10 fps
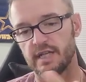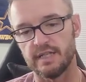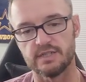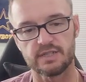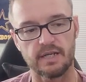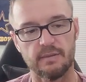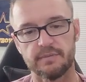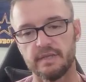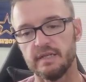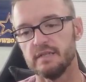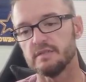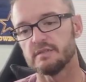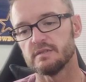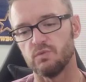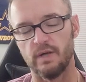changed
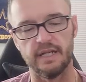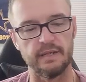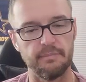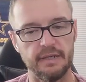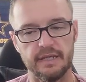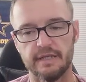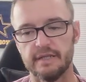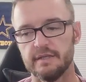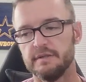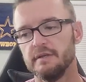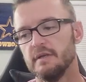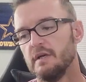companies, went independent,